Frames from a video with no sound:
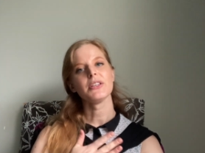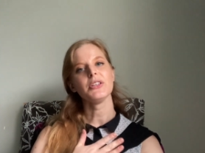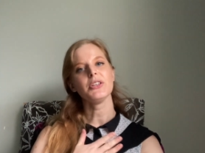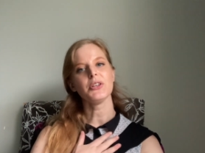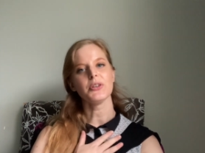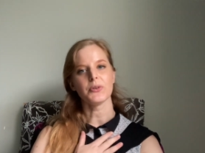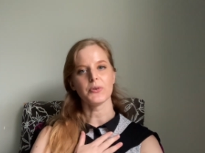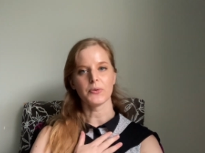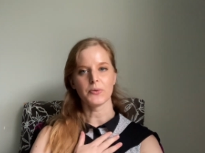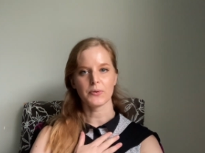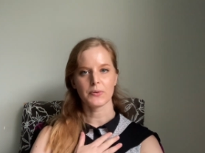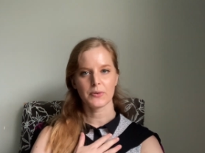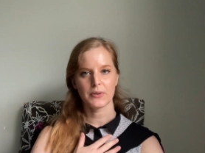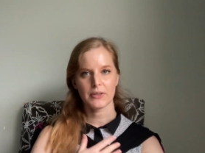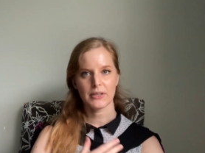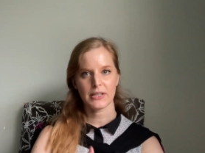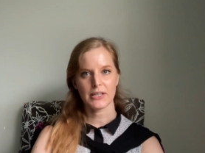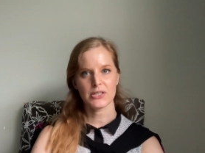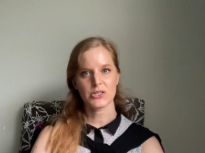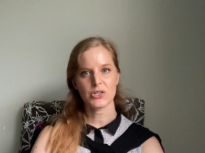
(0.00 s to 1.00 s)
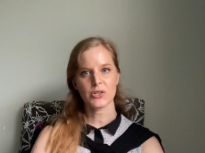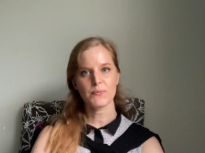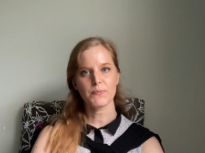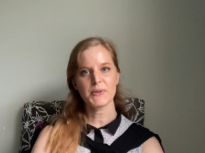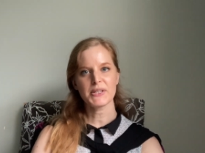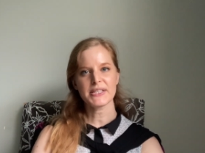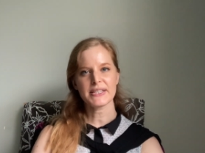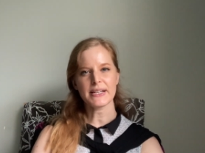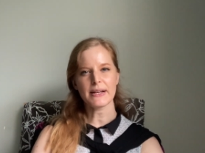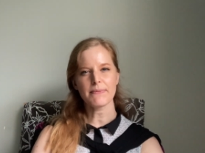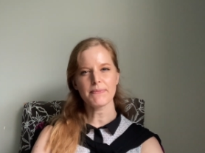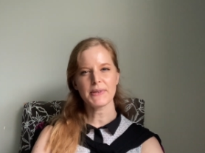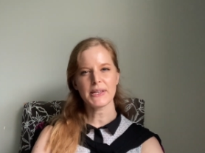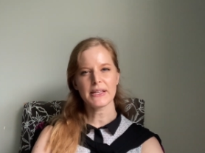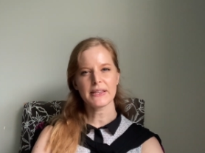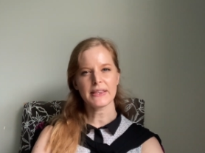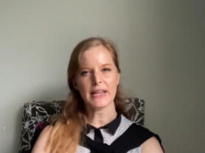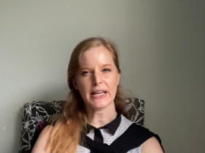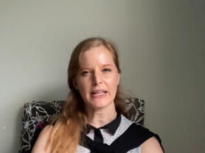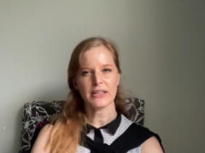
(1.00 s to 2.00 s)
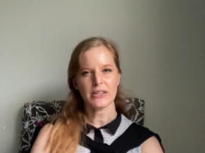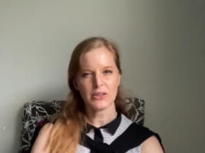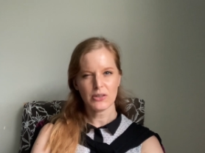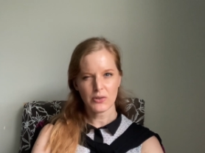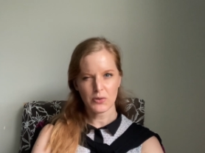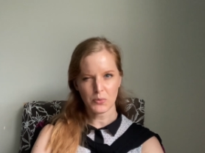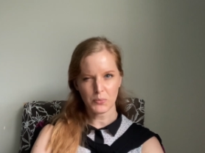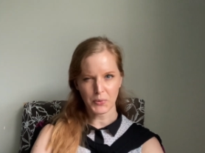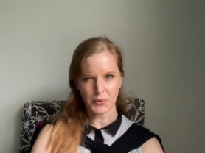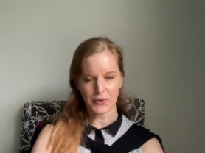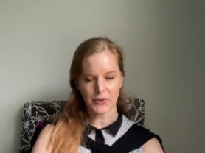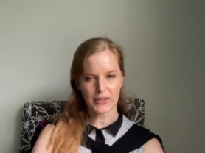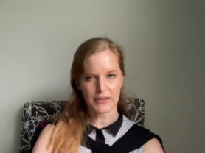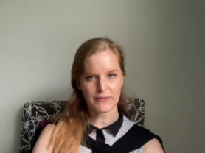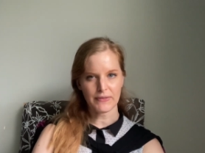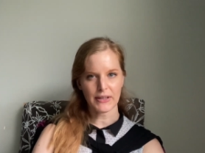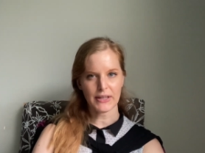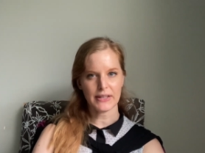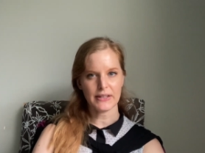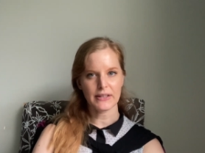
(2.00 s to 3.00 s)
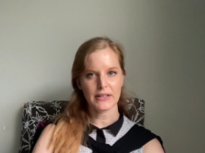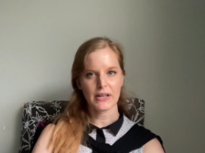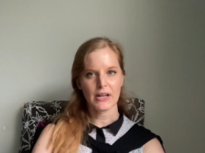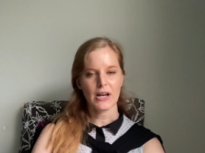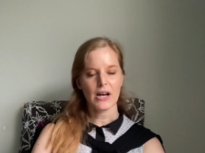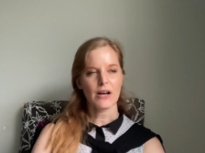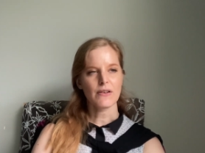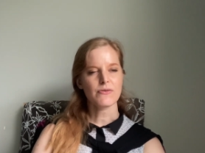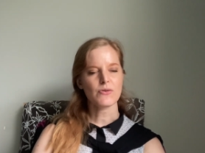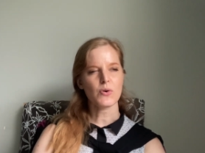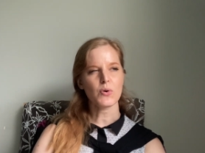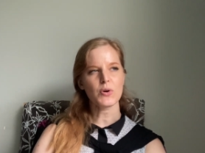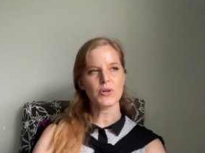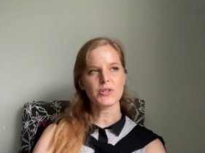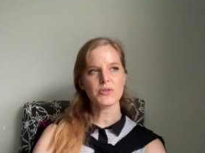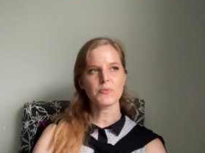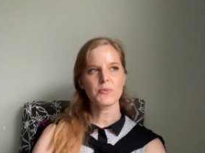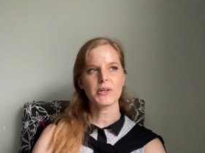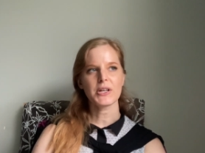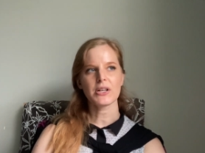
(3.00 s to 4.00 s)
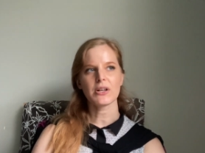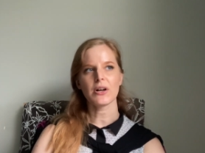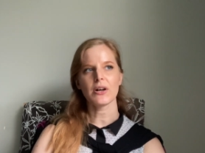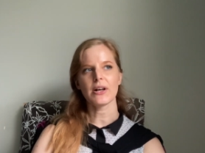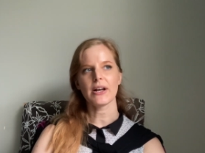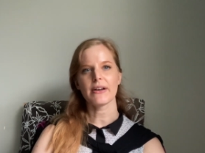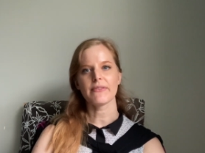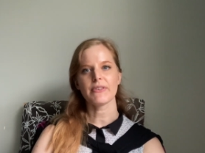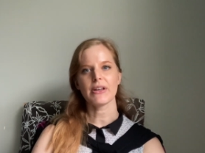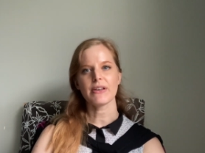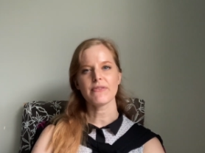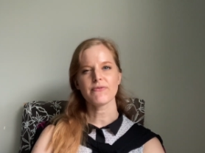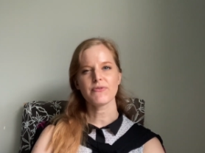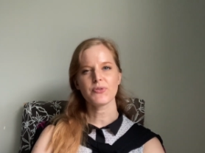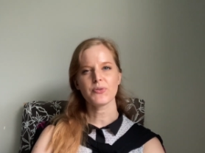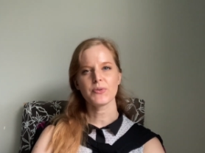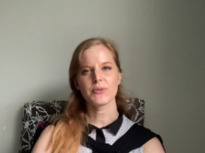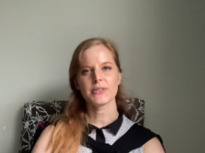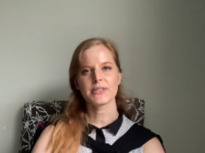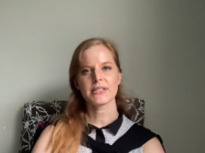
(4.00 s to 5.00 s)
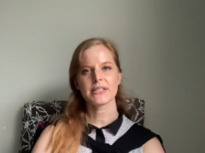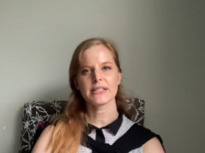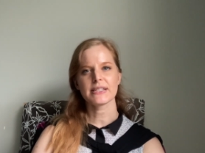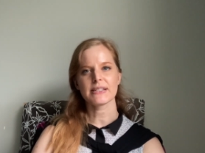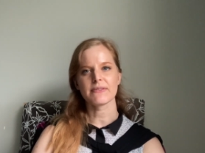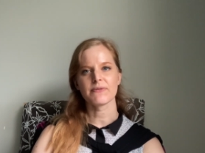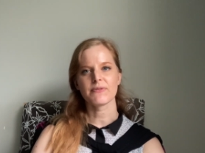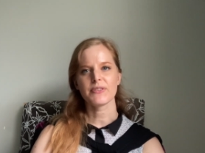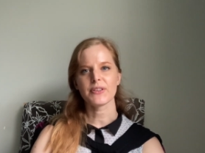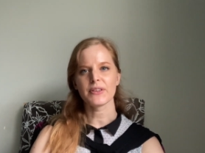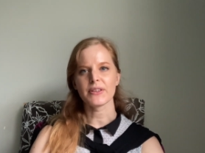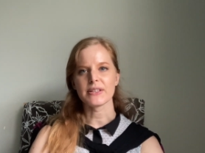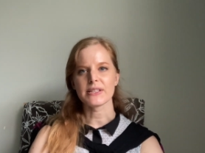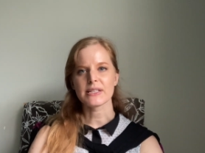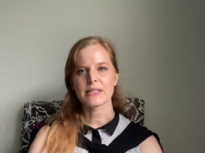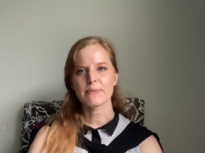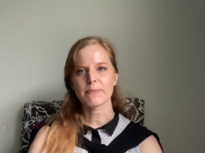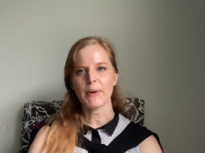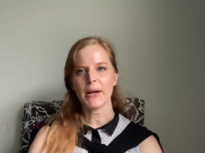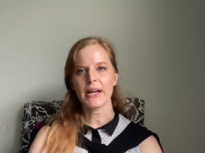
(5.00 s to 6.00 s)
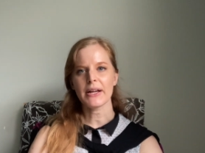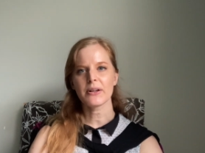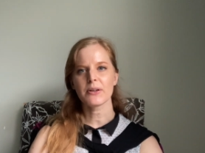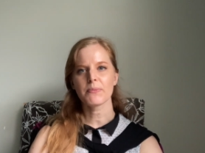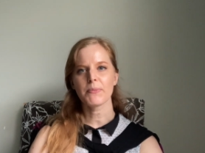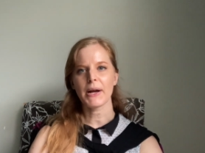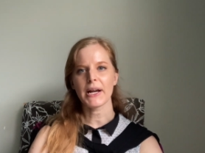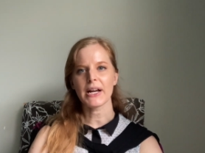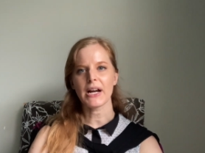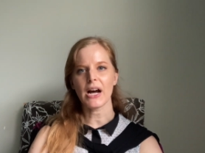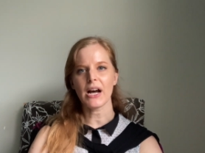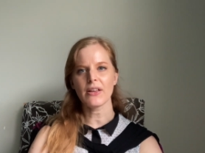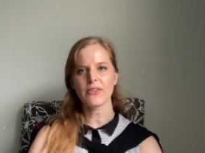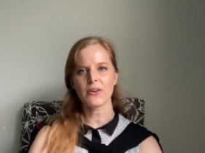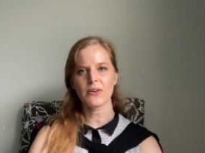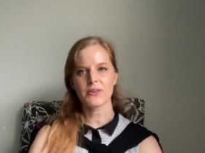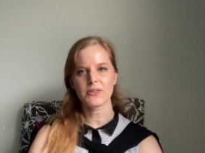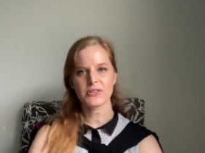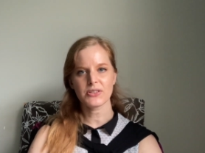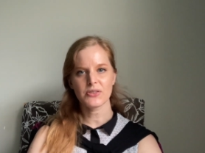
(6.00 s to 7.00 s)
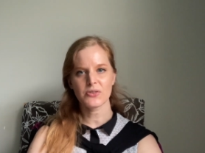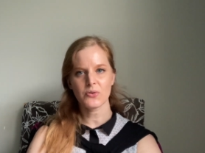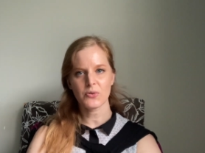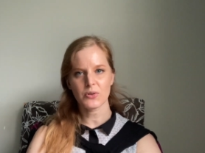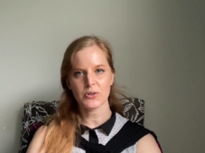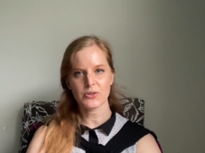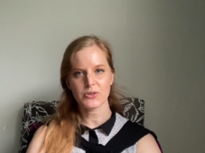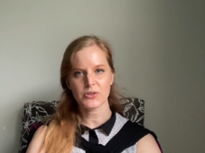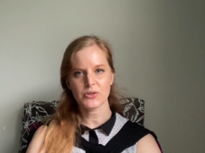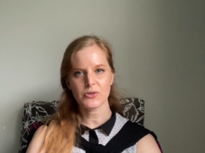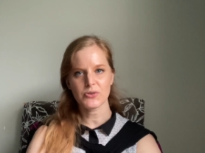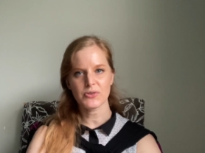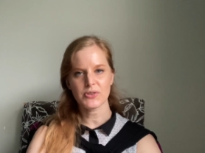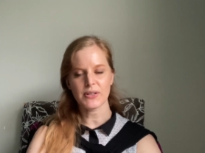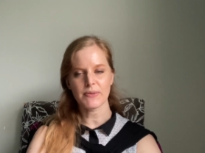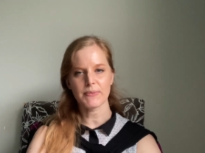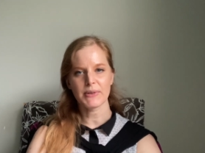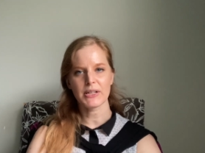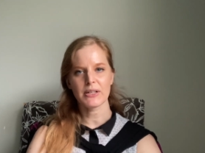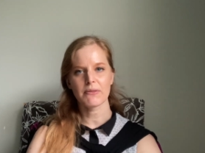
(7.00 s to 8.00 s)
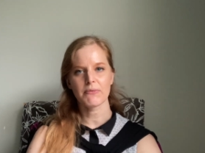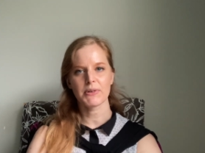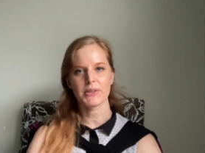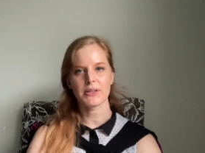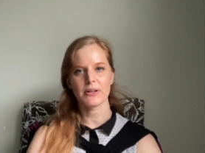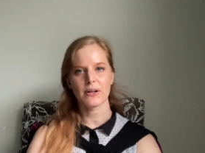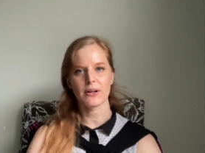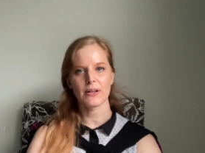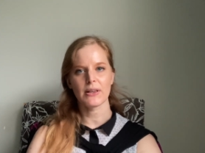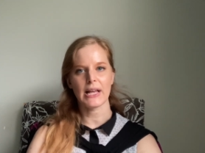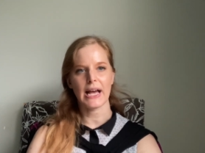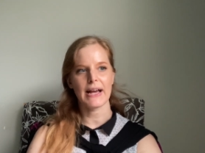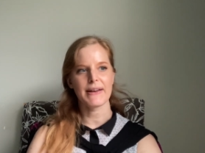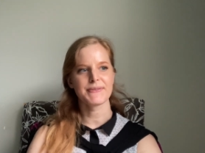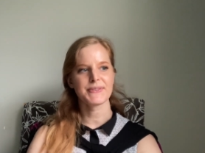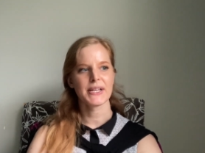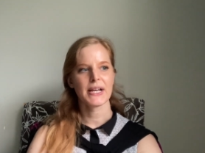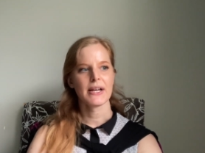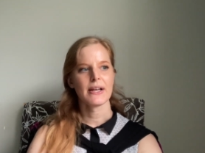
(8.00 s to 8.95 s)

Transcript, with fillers: you. It should be something that you believe in. Of course, we can all have influences and feel inspired by others in order to do something good with our lives,